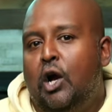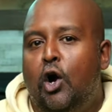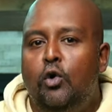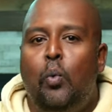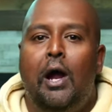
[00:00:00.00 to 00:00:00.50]
I
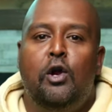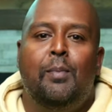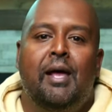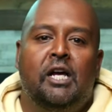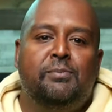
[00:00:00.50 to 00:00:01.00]

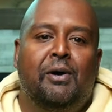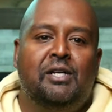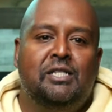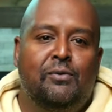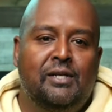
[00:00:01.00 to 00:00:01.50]
hardwired my
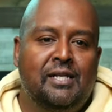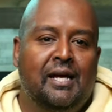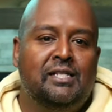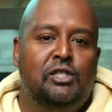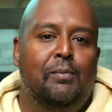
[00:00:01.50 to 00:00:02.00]
Xbox Series
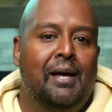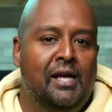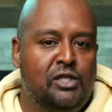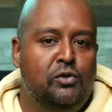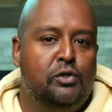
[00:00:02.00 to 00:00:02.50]
X to my
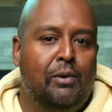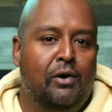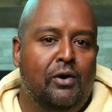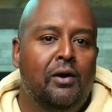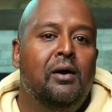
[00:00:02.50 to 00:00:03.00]
Asus
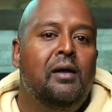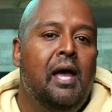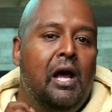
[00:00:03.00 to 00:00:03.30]
router